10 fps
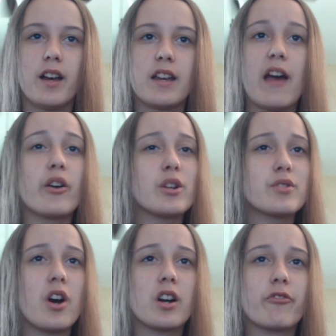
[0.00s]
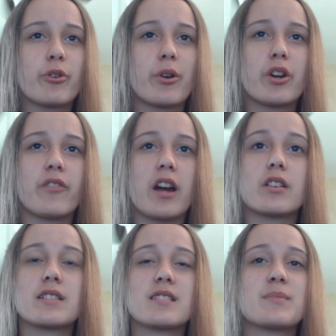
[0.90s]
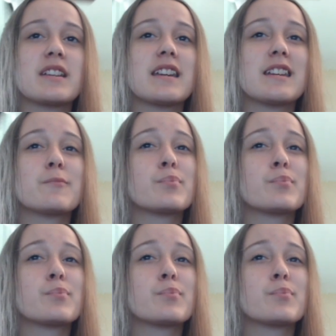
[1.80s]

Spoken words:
Now I know talk of coronavirus has been getting